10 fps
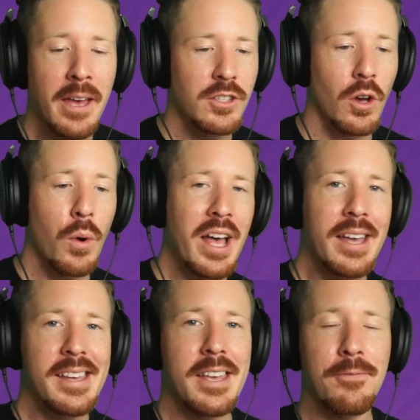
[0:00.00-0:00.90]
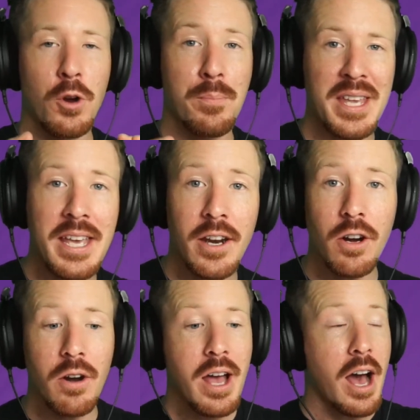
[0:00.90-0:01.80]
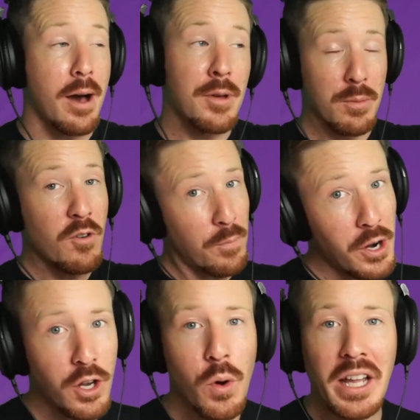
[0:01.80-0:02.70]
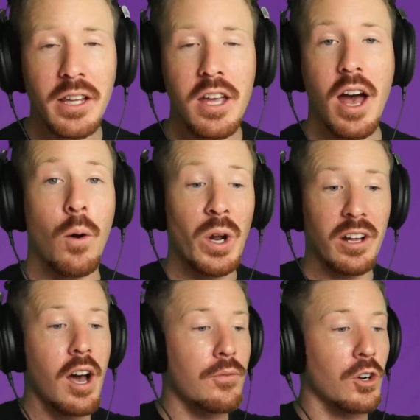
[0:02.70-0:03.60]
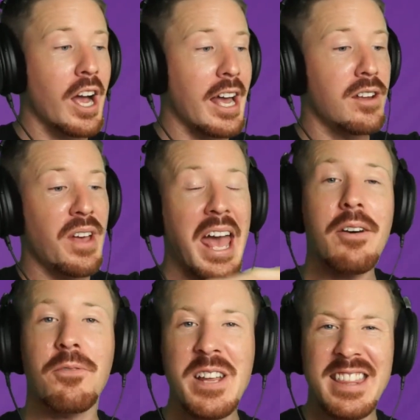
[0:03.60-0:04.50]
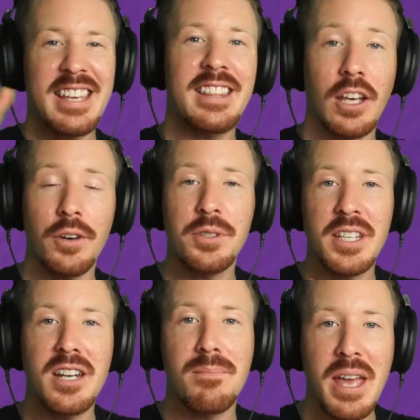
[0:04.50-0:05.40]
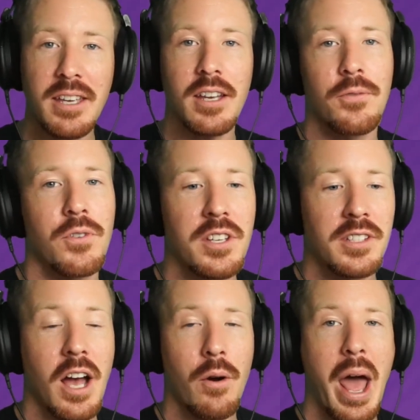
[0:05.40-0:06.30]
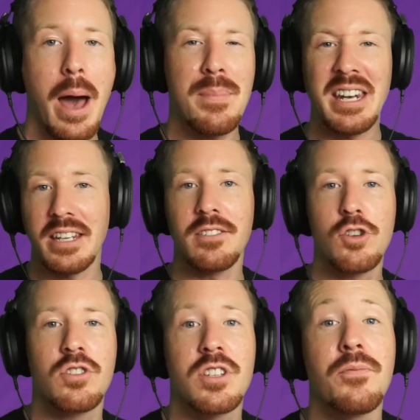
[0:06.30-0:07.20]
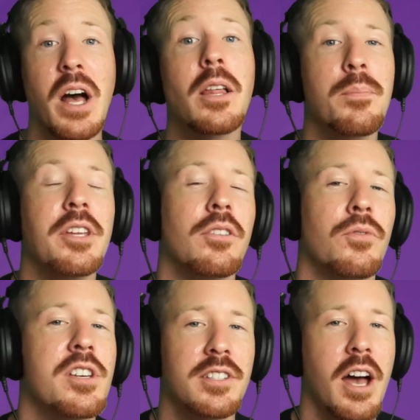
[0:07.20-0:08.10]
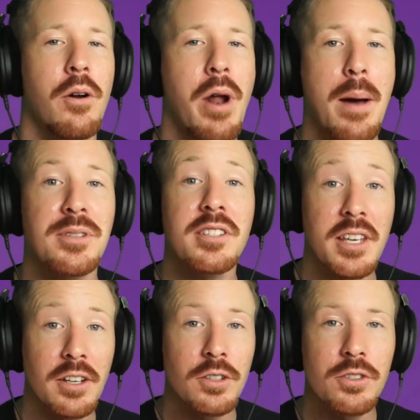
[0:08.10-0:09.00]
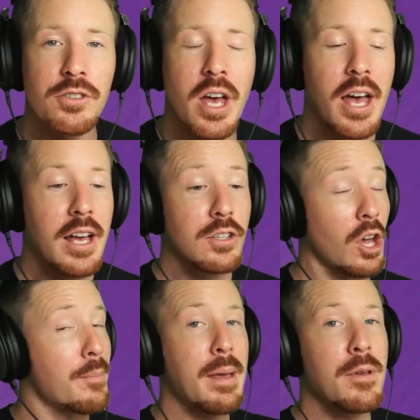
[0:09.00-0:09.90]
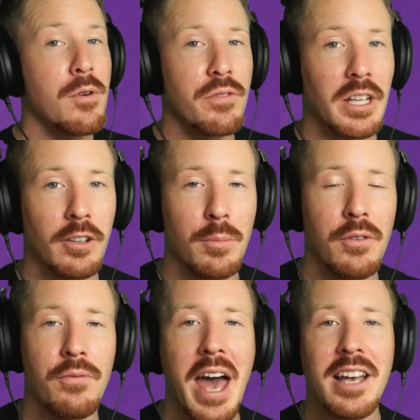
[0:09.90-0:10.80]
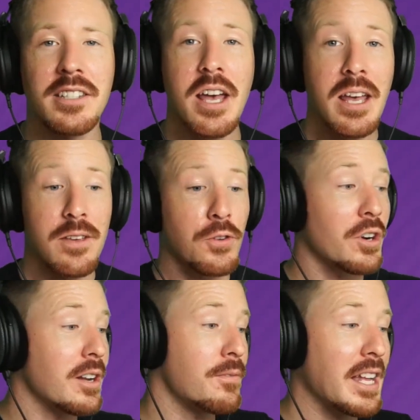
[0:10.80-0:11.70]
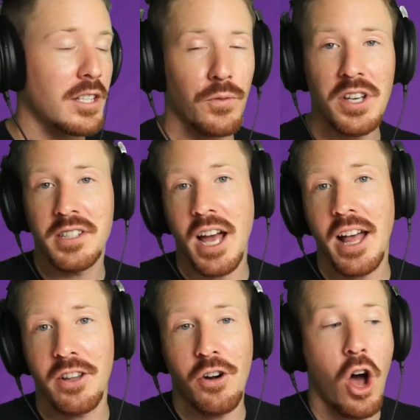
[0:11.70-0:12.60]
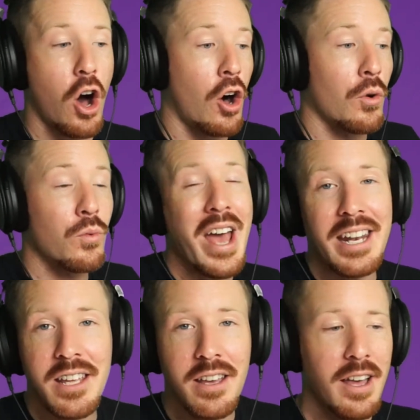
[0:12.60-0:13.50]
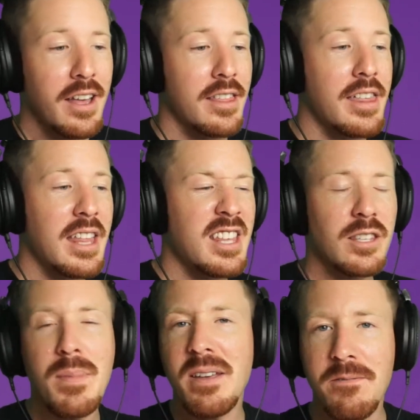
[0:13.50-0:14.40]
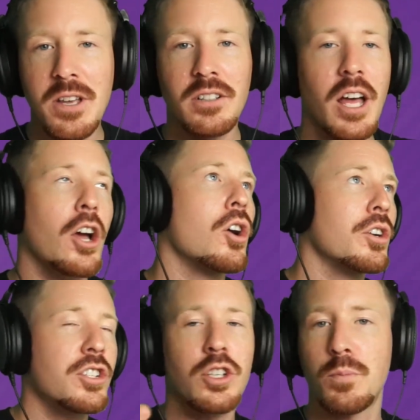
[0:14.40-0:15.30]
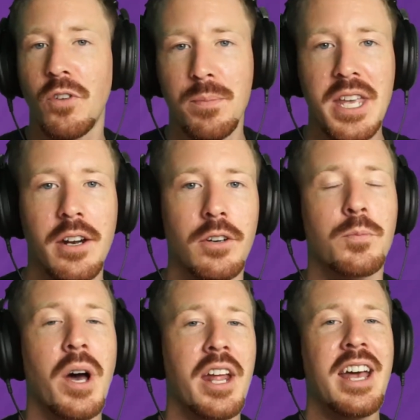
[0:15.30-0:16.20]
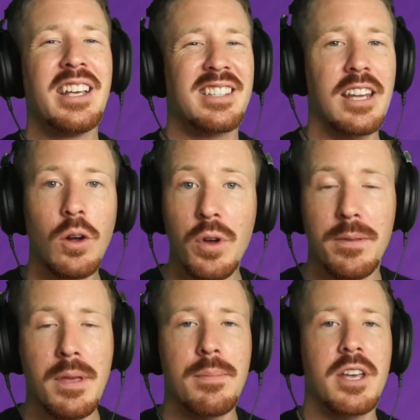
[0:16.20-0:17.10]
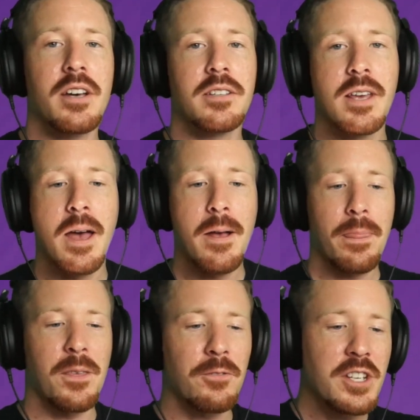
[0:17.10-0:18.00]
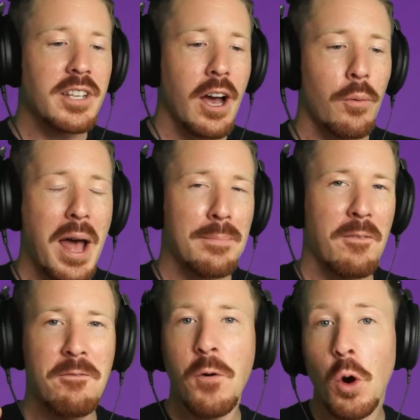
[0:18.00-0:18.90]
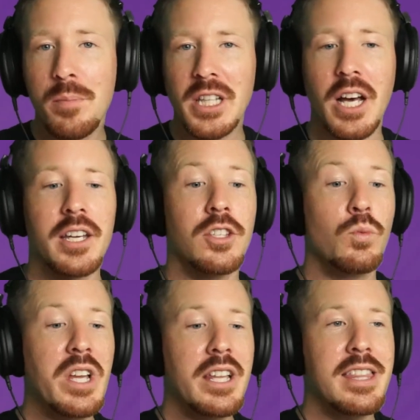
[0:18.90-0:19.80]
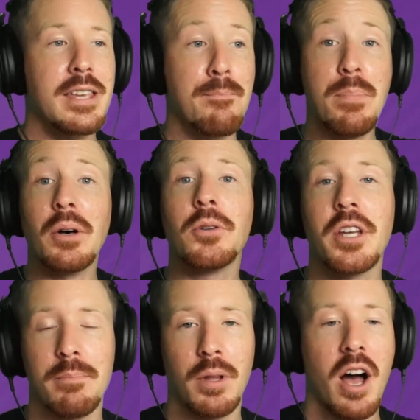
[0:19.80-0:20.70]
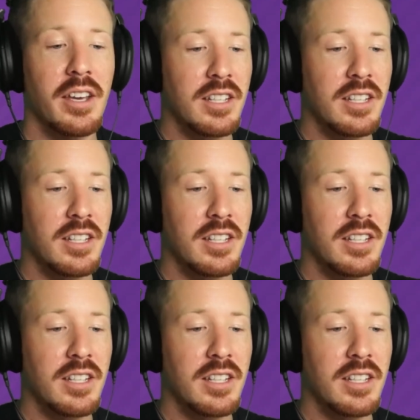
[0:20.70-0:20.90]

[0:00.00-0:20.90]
So if you're a beginner, I'm going to move pretty quickly. I want to cover kind of everything that goes into making a freestyle rap and developing your freestyle rap skills. So I may be moving a little bit fast. If you're an advanced freestyler already, then this may feel like, oh, it's just for beginners. But stick with me because the freestyle rap formula is really the building block.